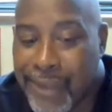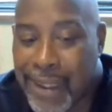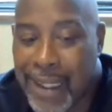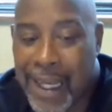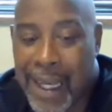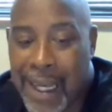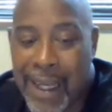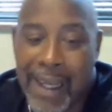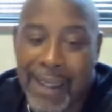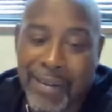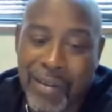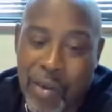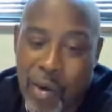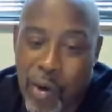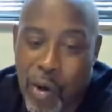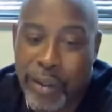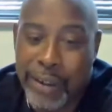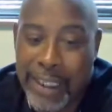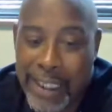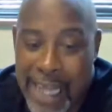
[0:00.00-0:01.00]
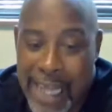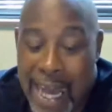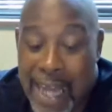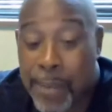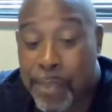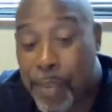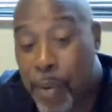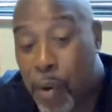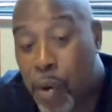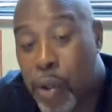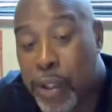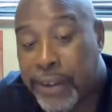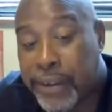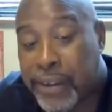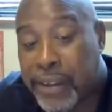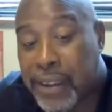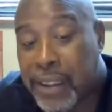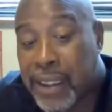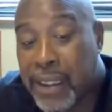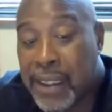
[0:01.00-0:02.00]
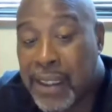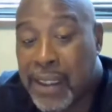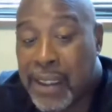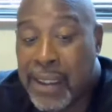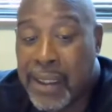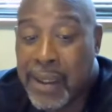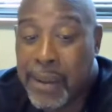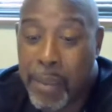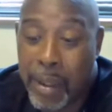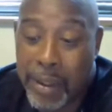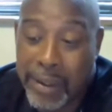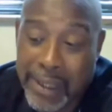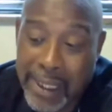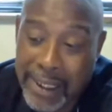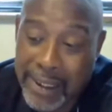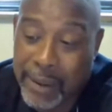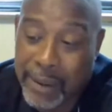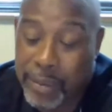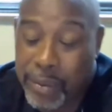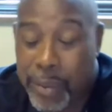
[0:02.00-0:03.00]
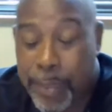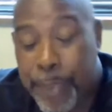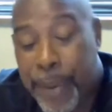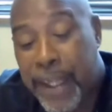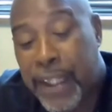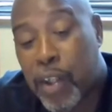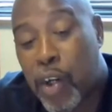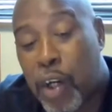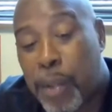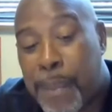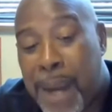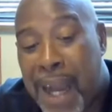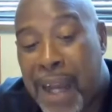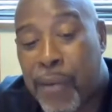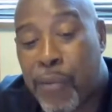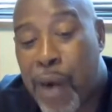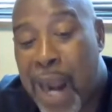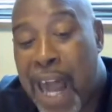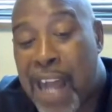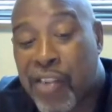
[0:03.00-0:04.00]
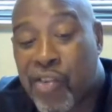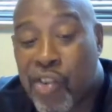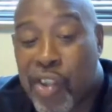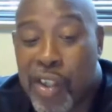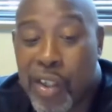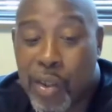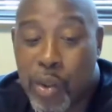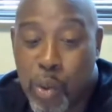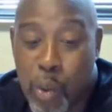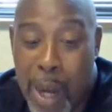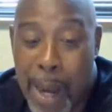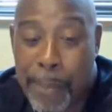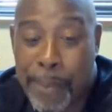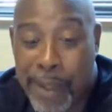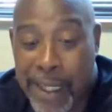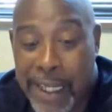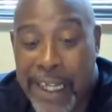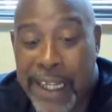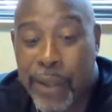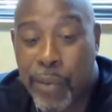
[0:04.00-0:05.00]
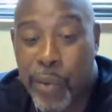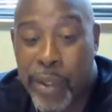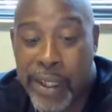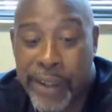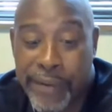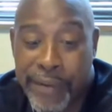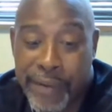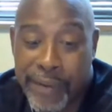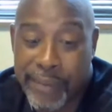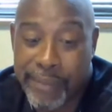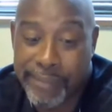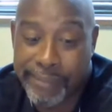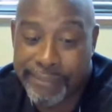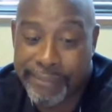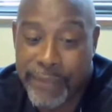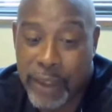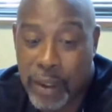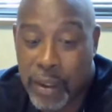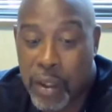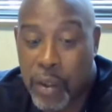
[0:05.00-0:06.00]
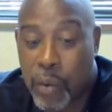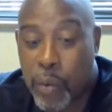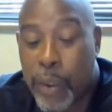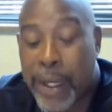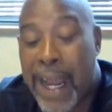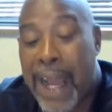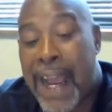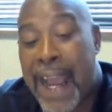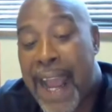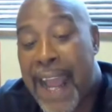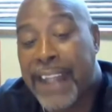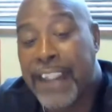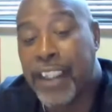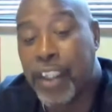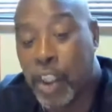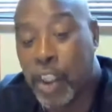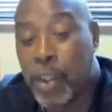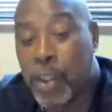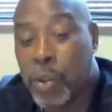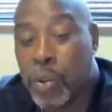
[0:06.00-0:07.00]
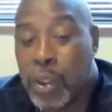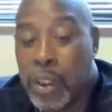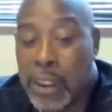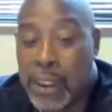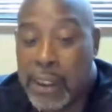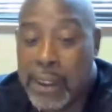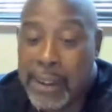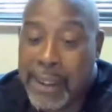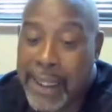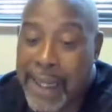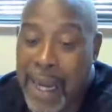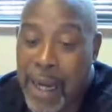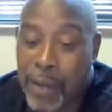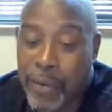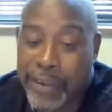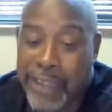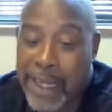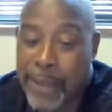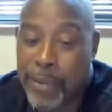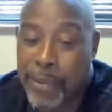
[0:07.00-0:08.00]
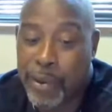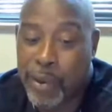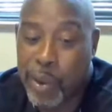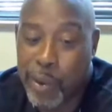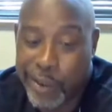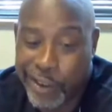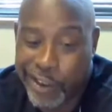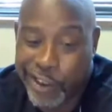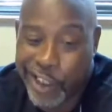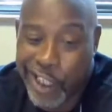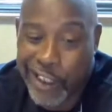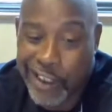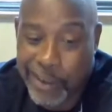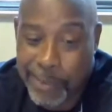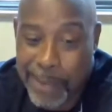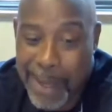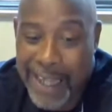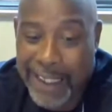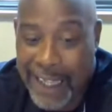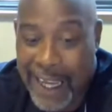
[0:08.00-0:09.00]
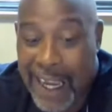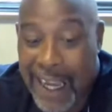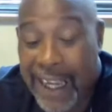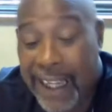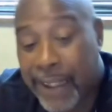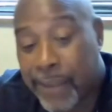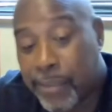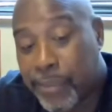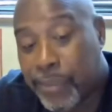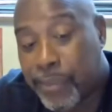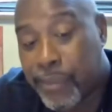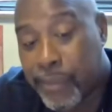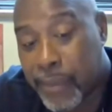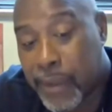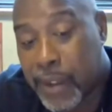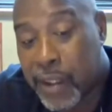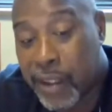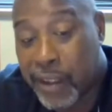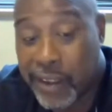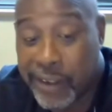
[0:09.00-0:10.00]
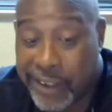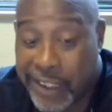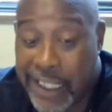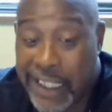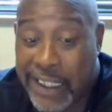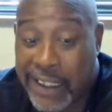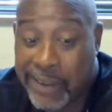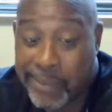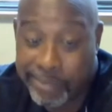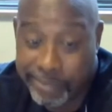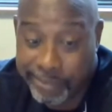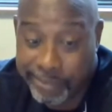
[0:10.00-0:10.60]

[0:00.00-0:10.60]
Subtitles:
I scored a lot of points. But then it depended on my roster, who I played with, what I had to do. And I was able to adjust my game to the team.